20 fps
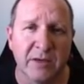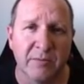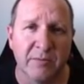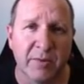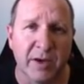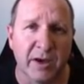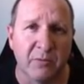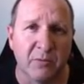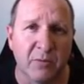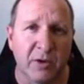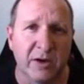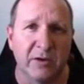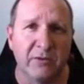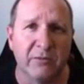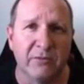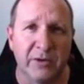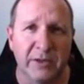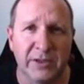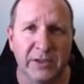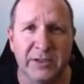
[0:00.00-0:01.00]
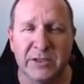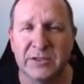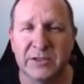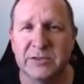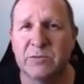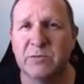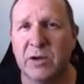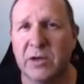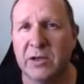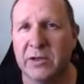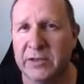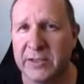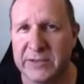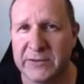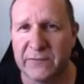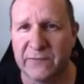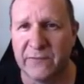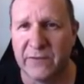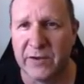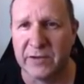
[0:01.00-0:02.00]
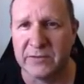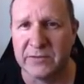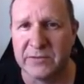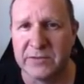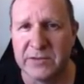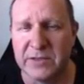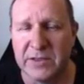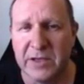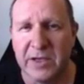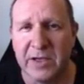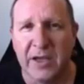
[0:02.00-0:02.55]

but what it really does well is funnels.